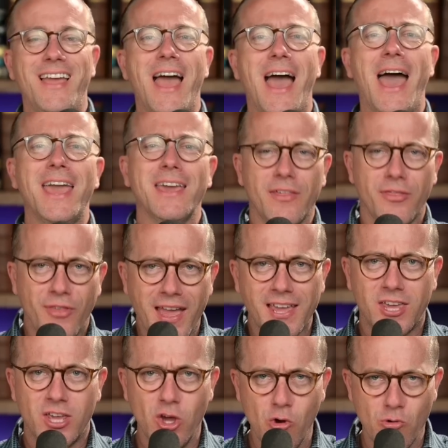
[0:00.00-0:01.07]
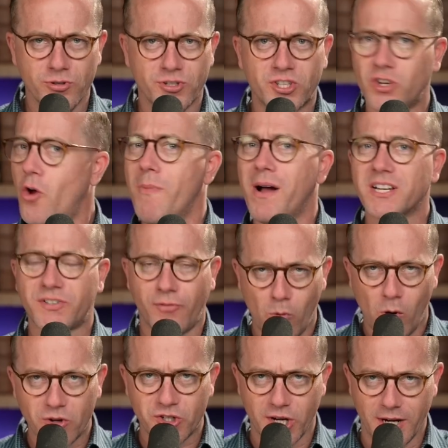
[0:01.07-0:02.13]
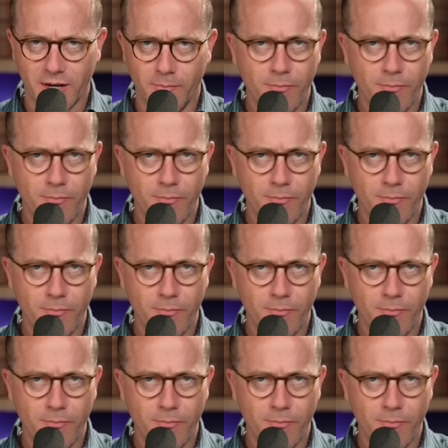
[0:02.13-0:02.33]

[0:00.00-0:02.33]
Hey, thank you so much for watching.